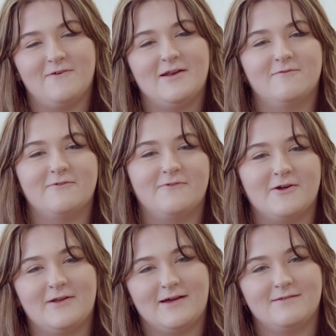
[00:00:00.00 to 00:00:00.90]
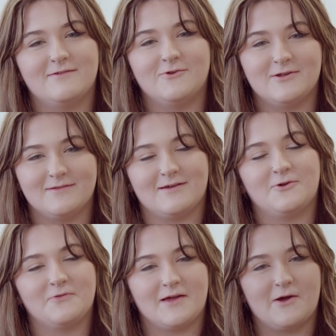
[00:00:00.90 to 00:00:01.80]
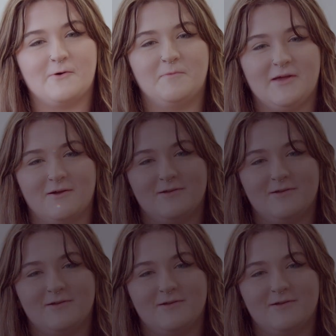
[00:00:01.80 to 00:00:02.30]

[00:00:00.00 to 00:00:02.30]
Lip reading: I never found Heights students, I don't think I would be here